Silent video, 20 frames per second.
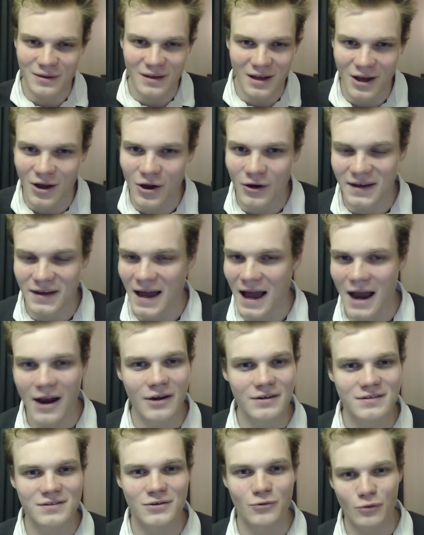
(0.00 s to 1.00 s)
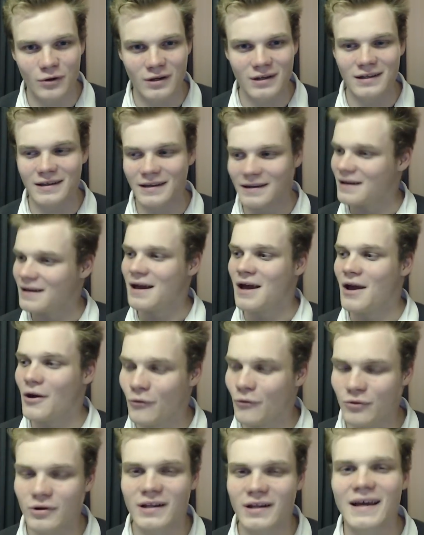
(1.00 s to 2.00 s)
her character really
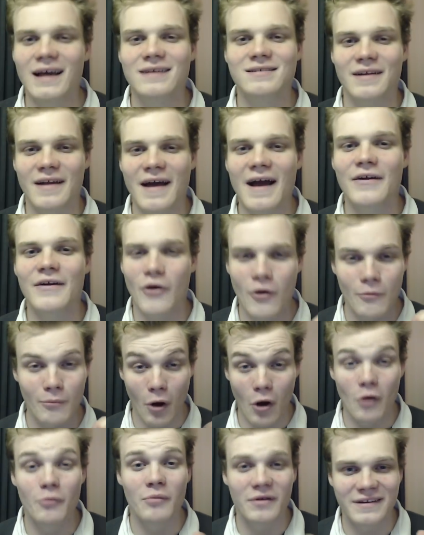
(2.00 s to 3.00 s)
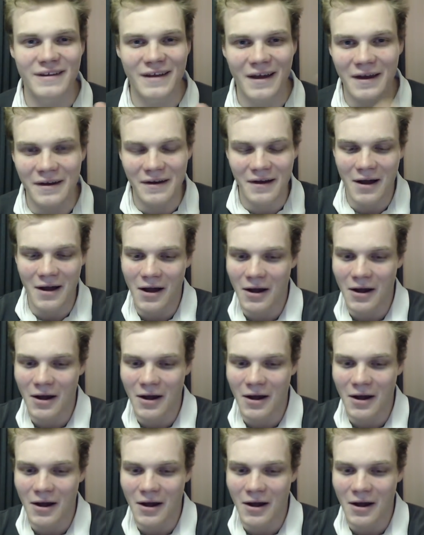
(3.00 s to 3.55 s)
hasn't had her moment yet.